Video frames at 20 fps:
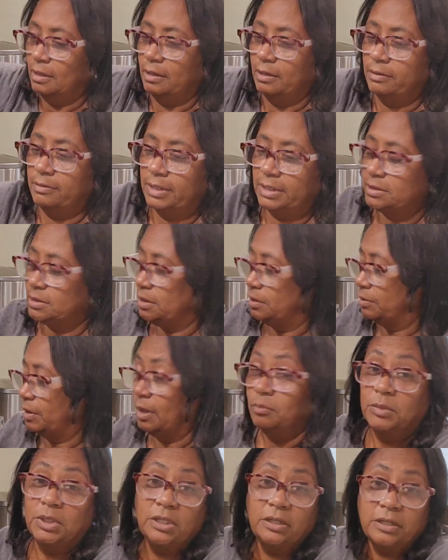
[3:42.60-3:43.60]
All right, so
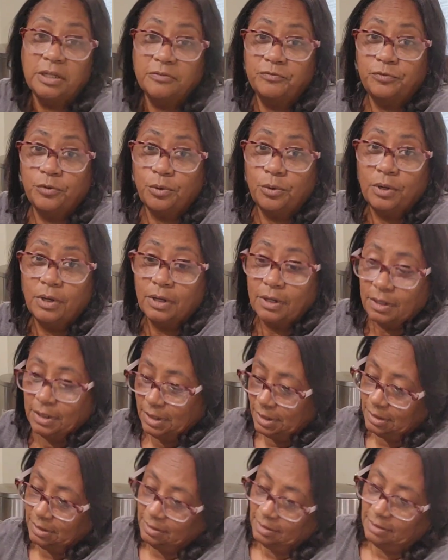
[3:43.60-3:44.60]
I'm looking for
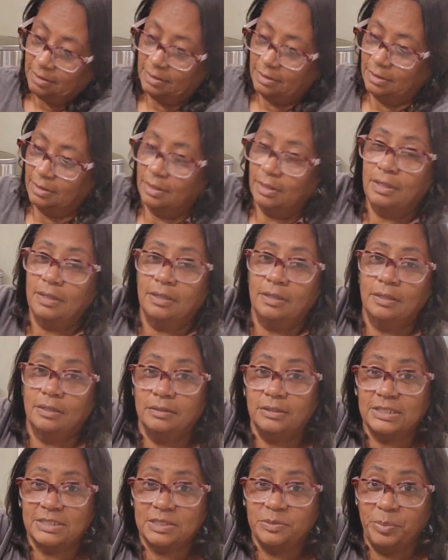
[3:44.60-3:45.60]

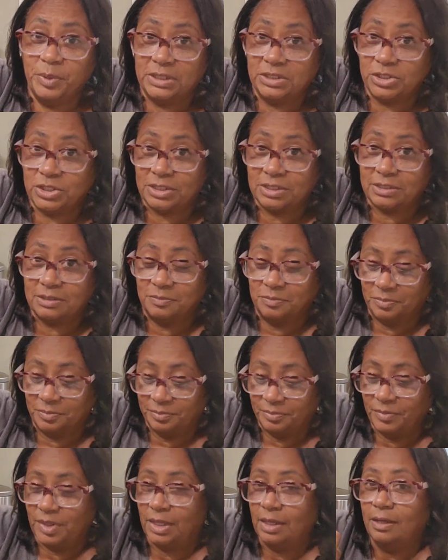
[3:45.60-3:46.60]
the sponges.
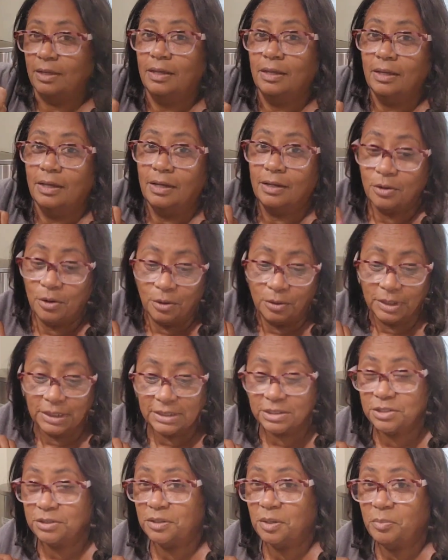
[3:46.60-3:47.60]

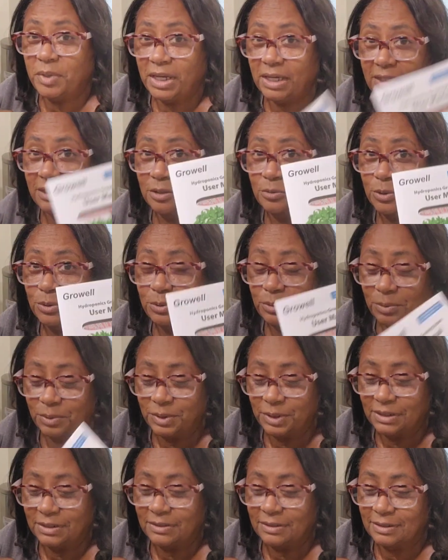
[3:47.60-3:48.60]
According to the manual,
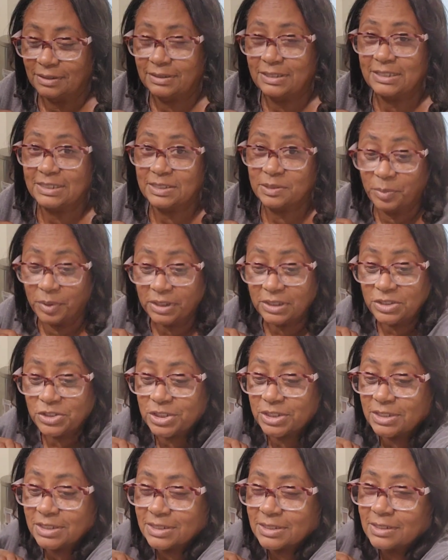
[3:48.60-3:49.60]
the
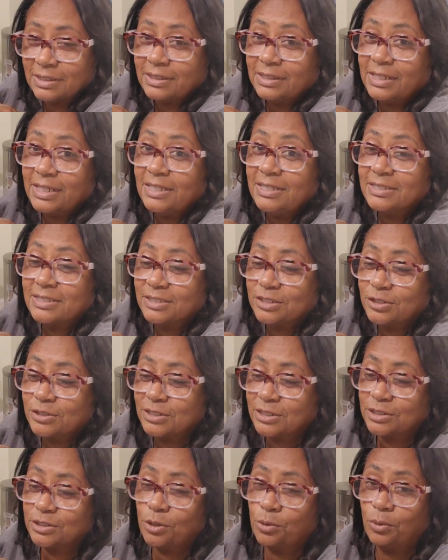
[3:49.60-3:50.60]
sponges needs to
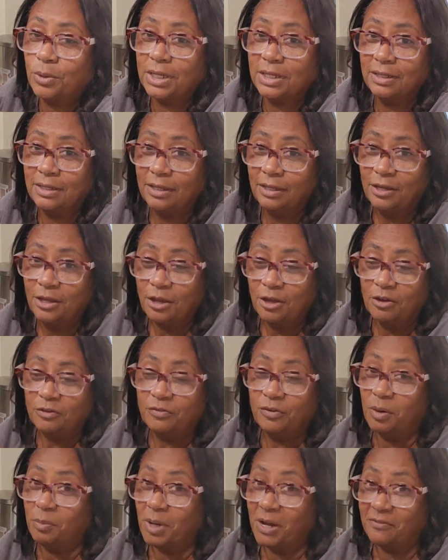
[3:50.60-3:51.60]
soak
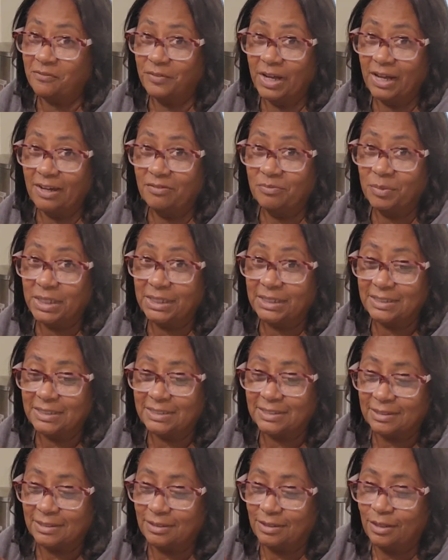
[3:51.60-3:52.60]
for about five
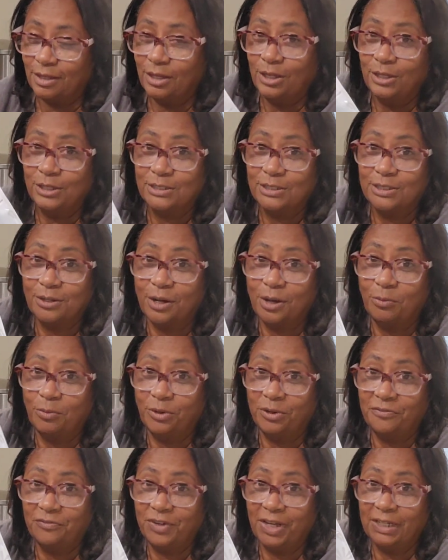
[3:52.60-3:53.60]
minutes. So I
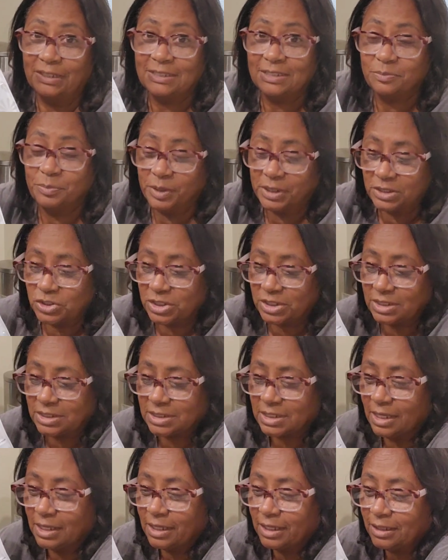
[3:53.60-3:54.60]
want to find the
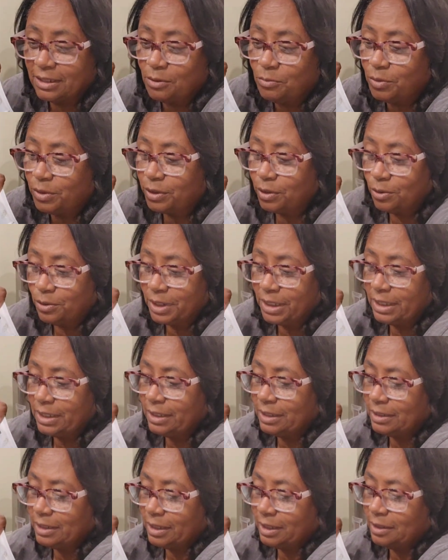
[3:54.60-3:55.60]
sponges and I want to go
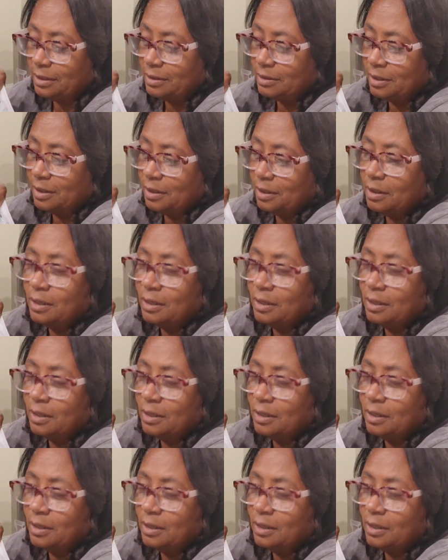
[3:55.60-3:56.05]
ahead and